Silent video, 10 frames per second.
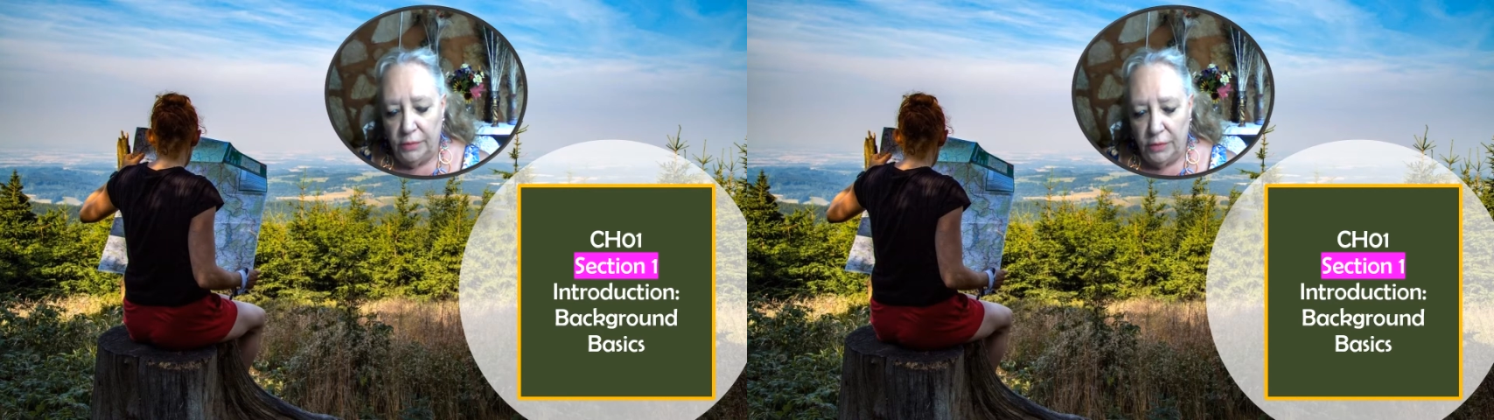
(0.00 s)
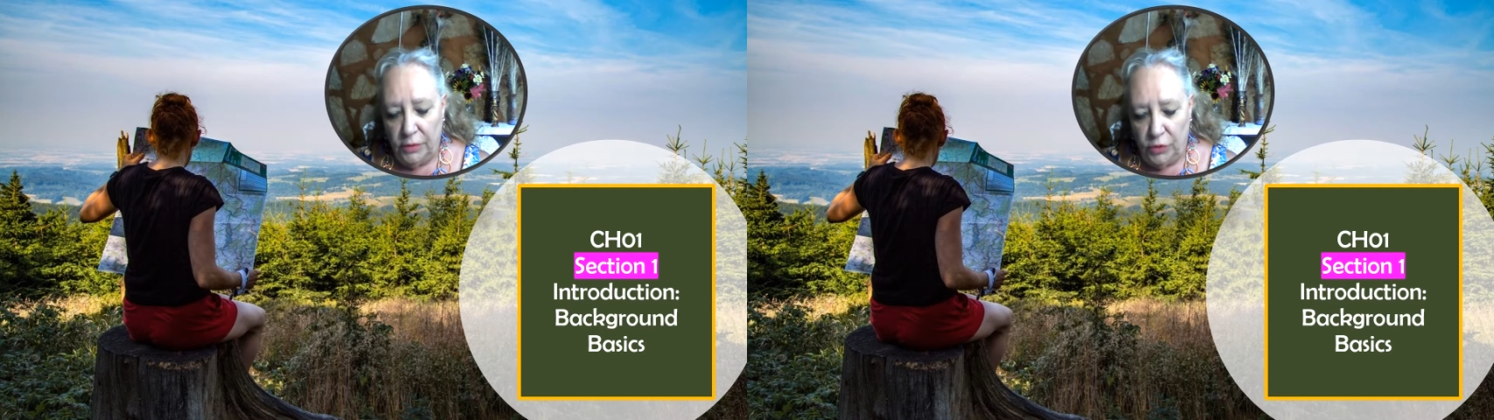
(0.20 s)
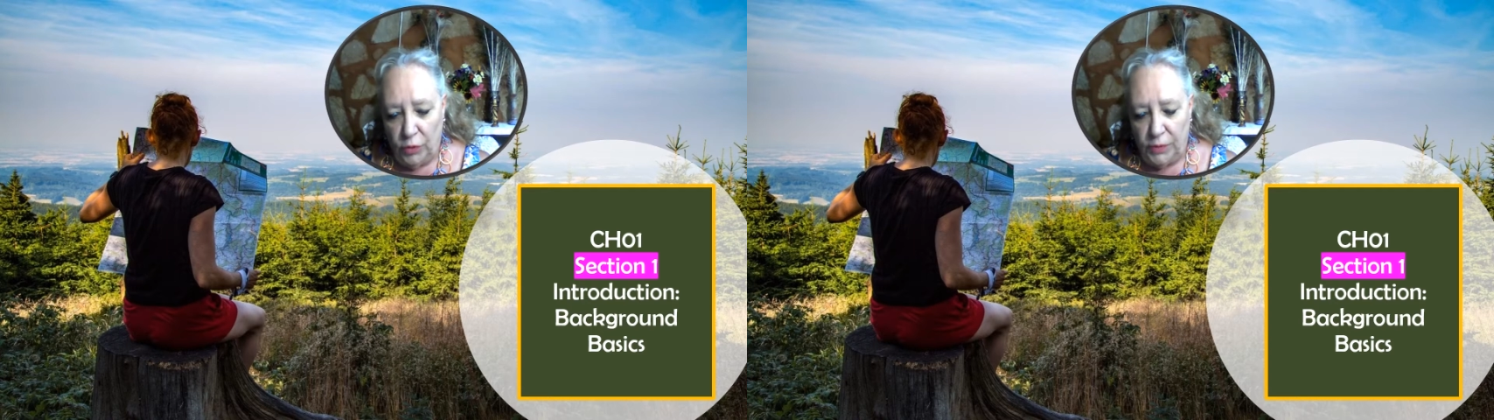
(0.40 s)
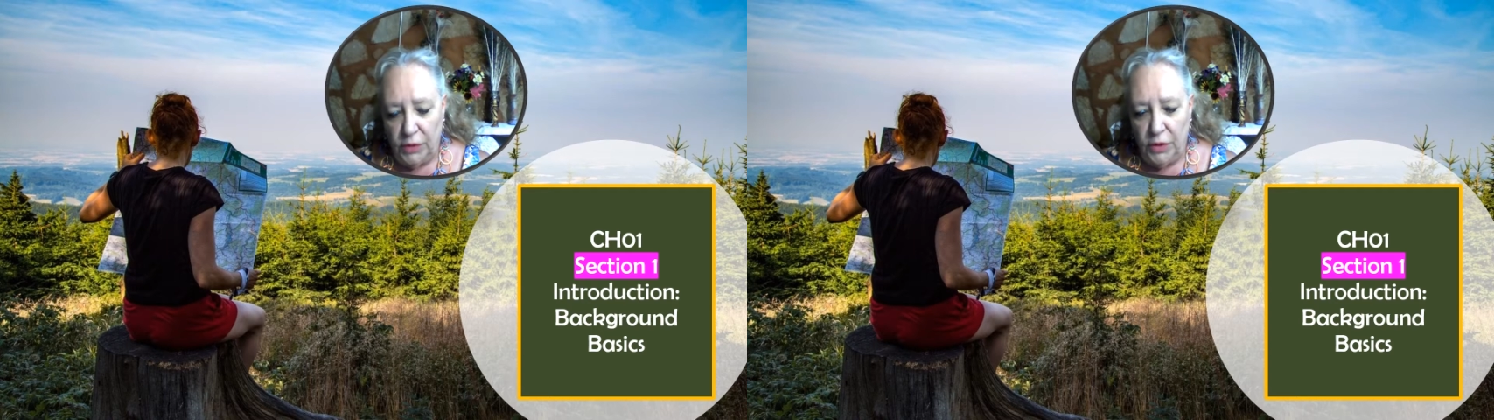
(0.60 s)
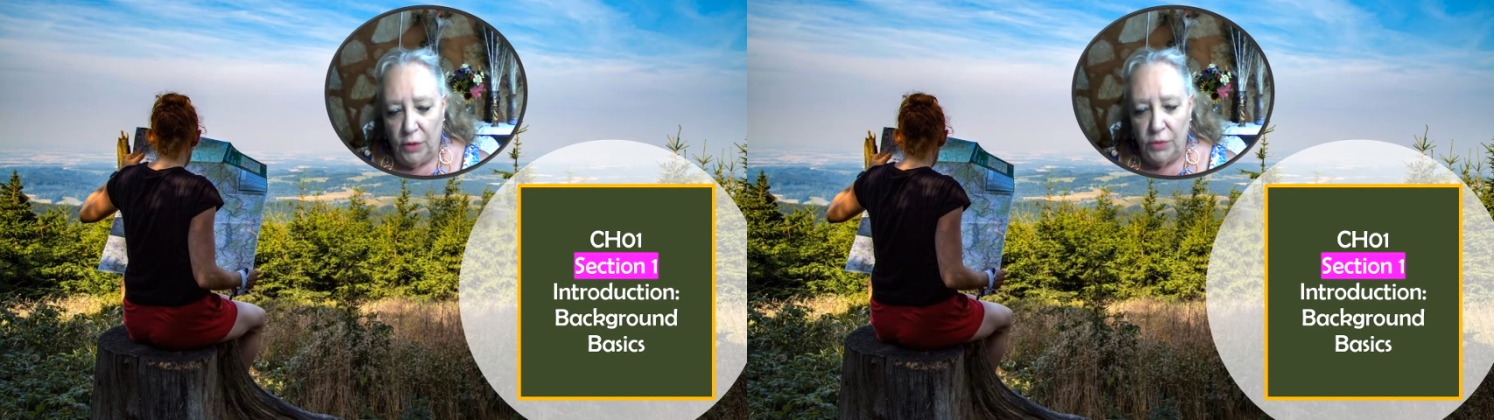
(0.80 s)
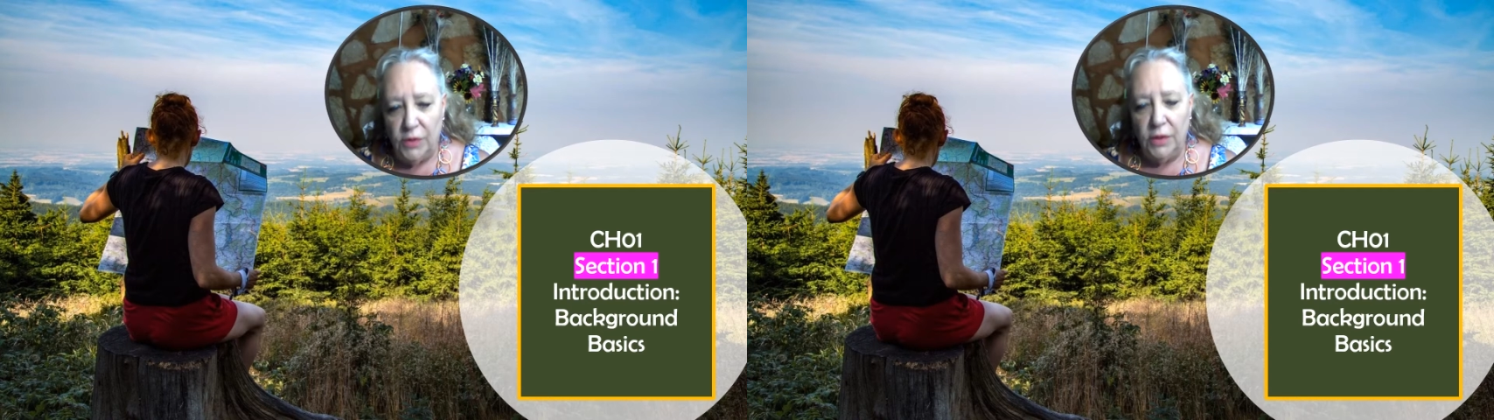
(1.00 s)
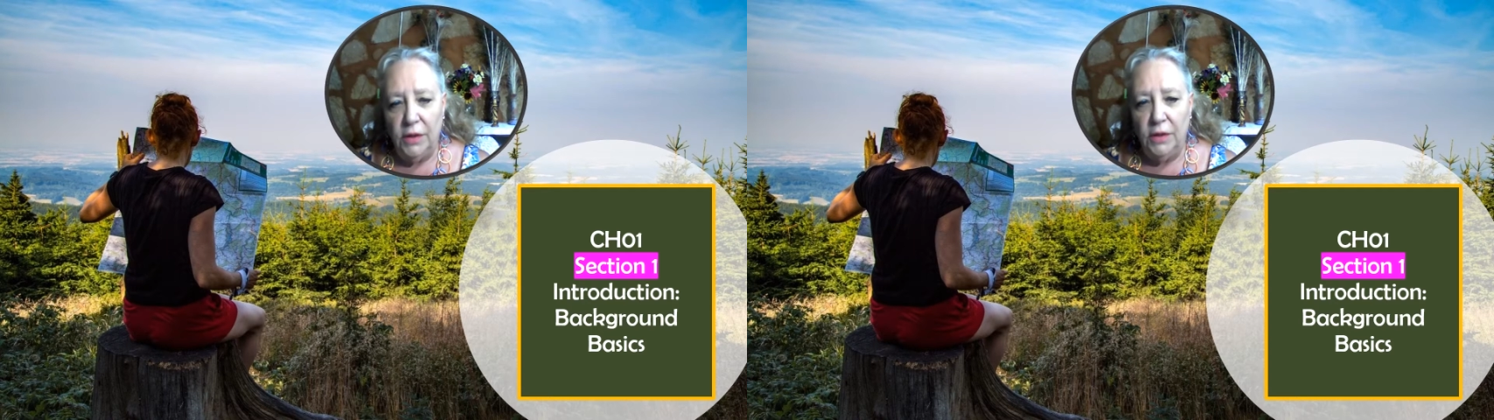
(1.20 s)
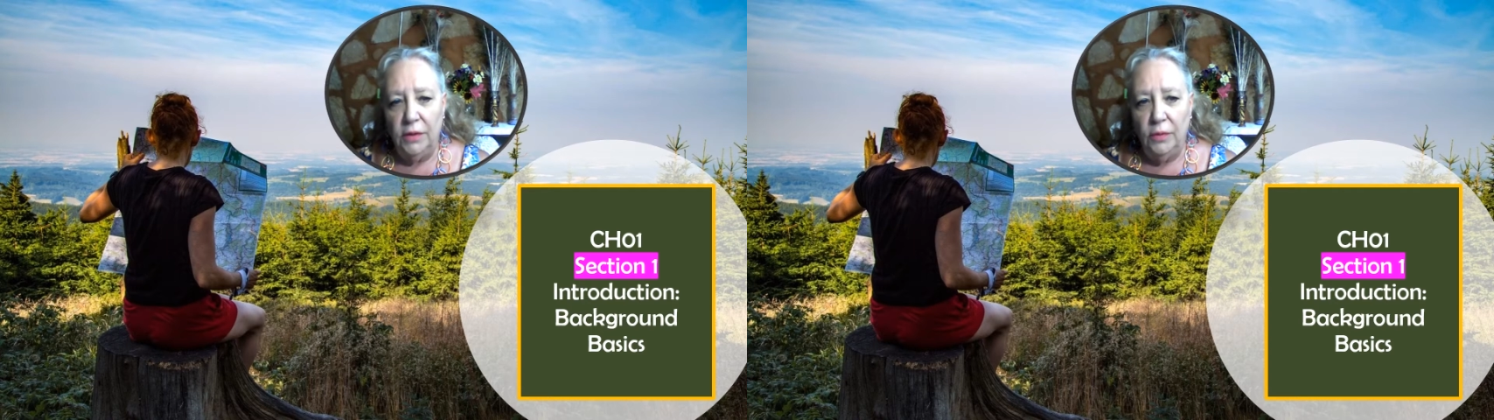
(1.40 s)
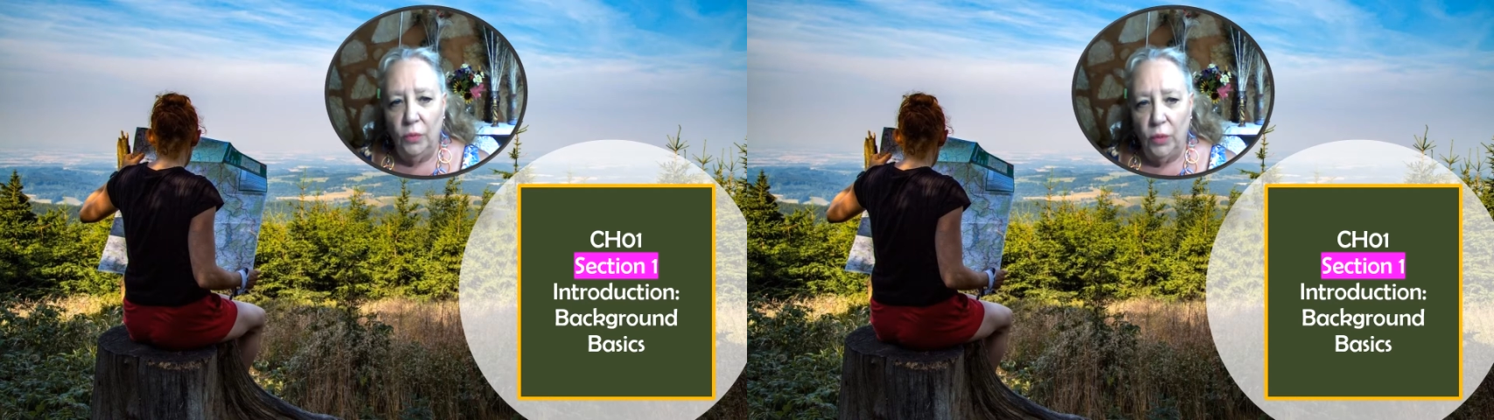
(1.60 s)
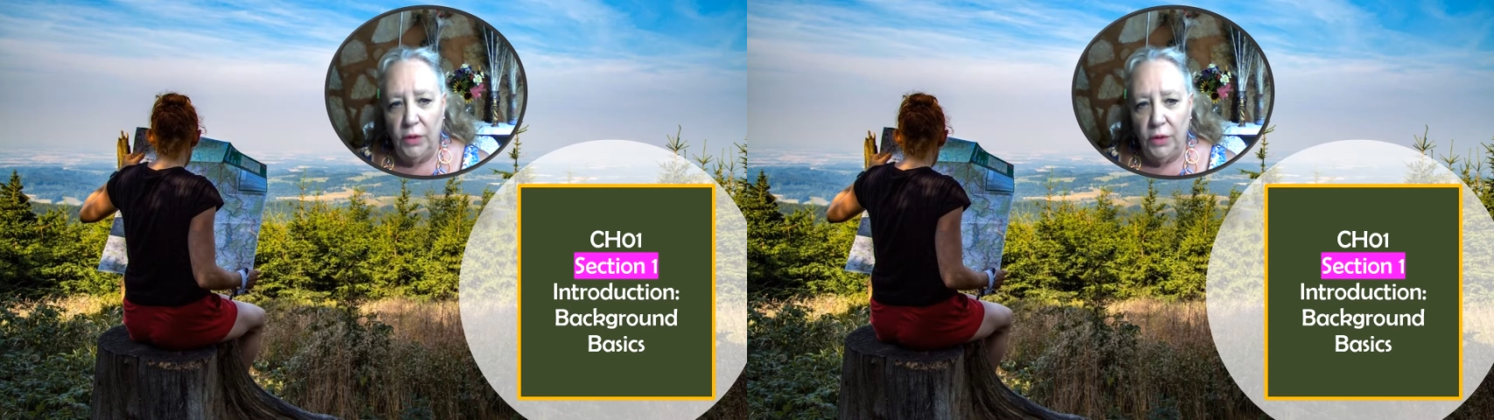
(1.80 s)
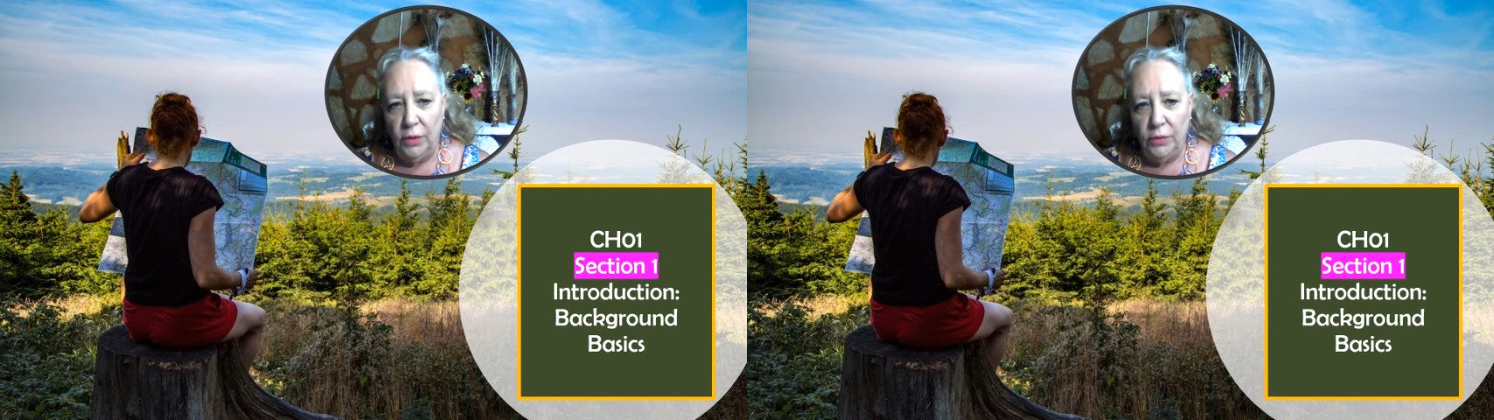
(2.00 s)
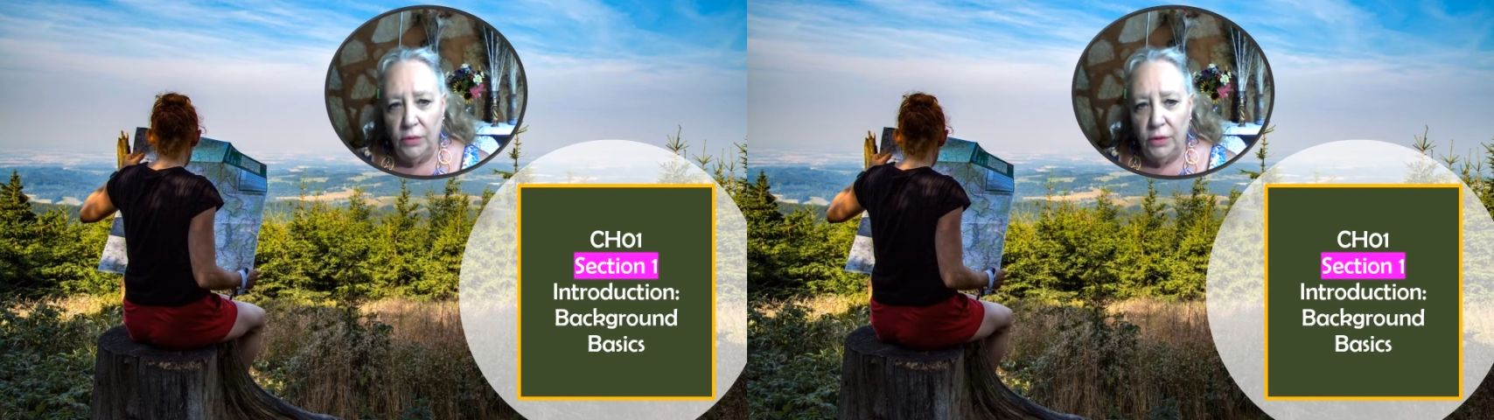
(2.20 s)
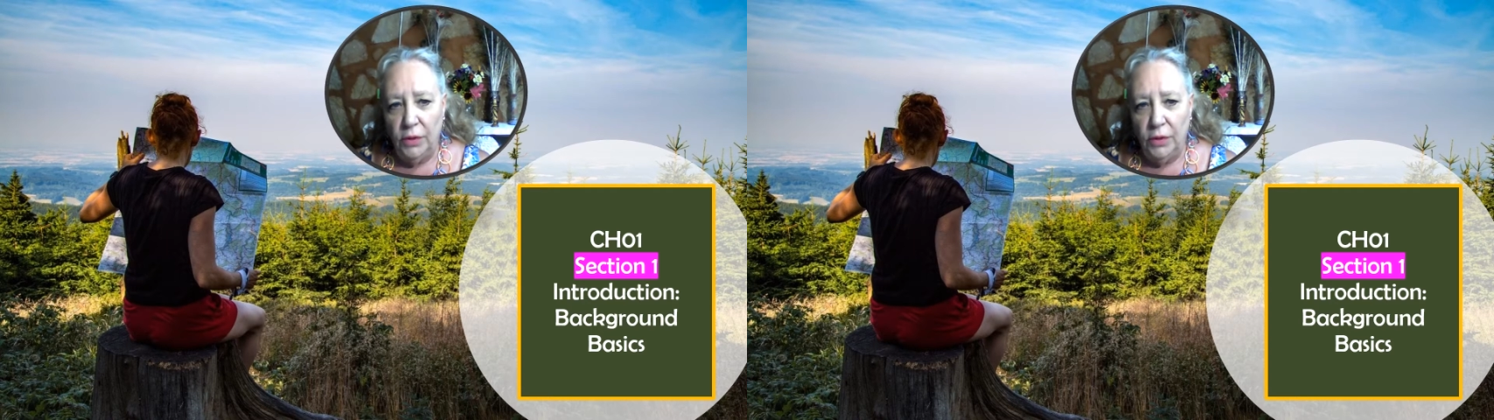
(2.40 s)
scripted notes in OneNote,